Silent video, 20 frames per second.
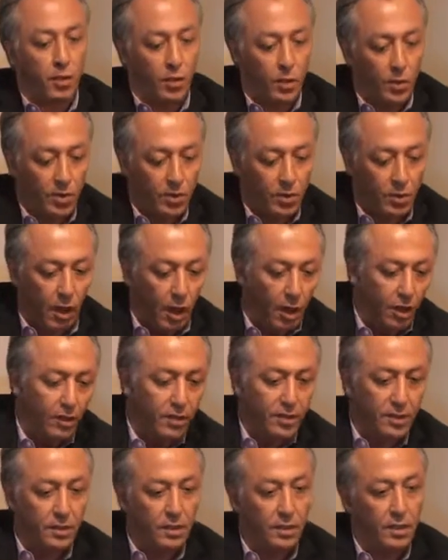always
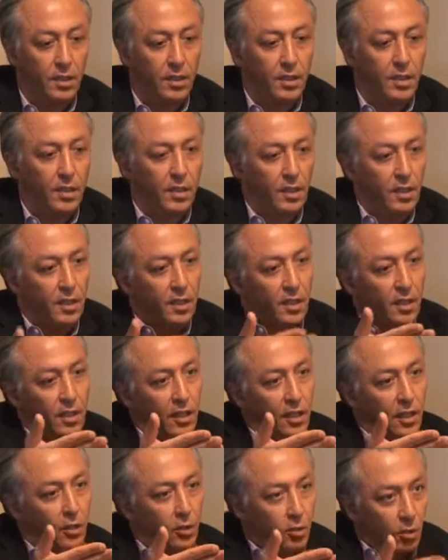tolerant.
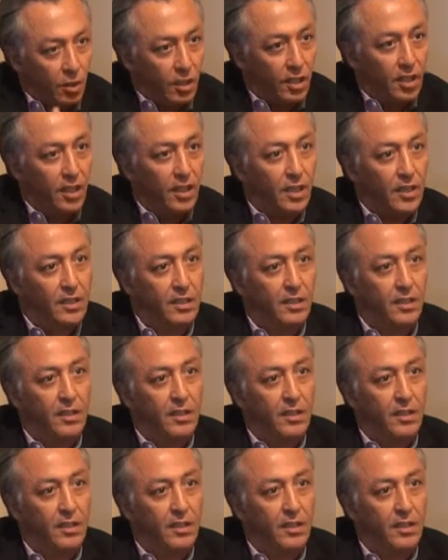In Turkey,